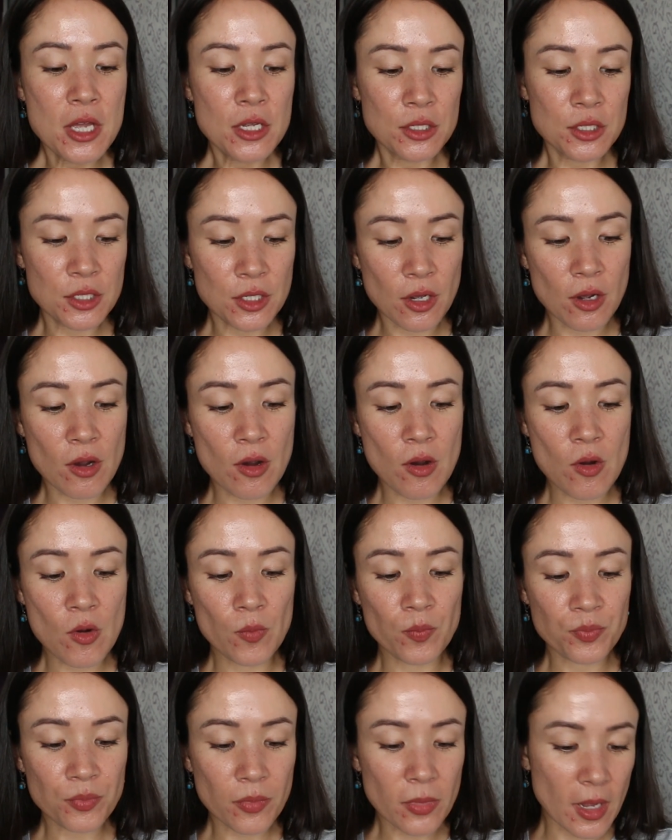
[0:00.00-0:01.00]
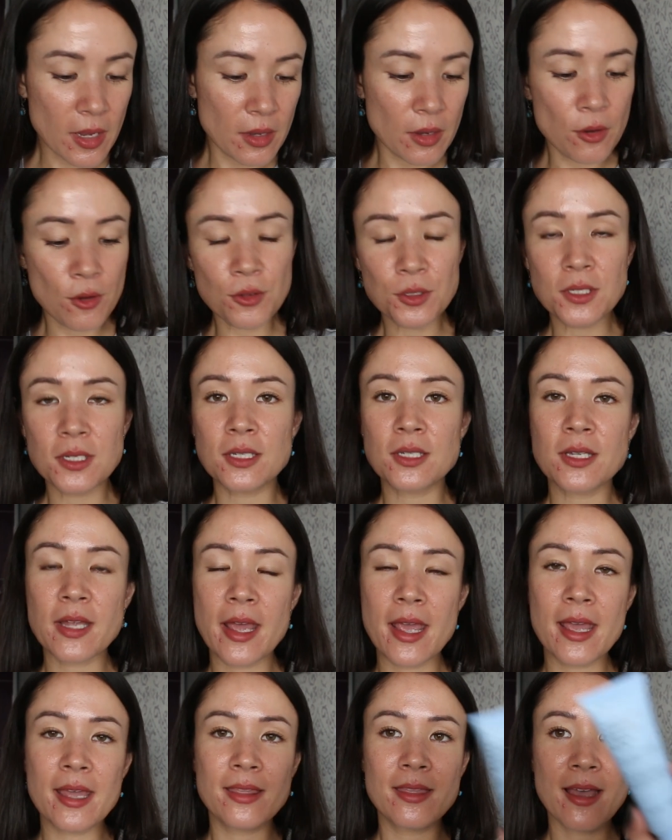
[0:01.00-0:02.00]
So who's to
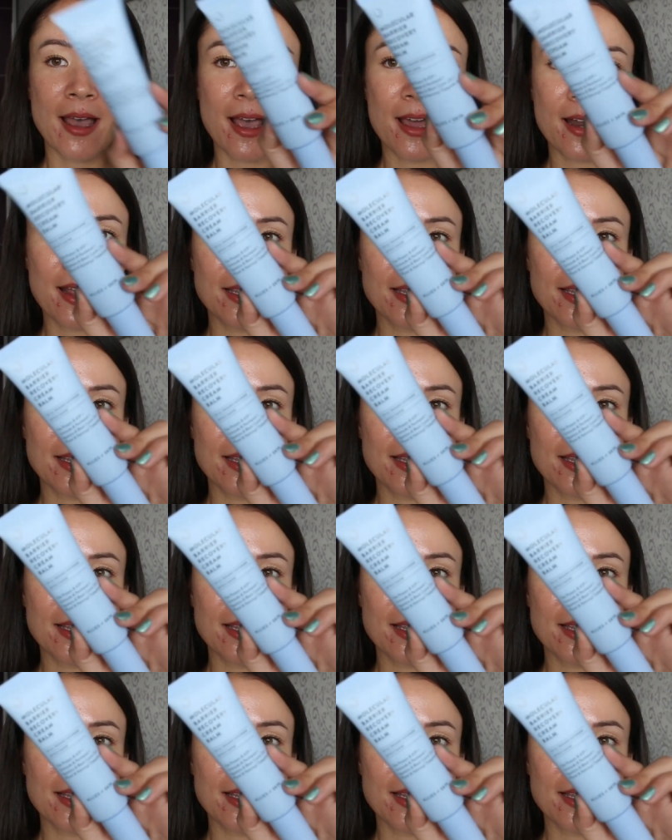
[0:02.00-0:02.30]
say that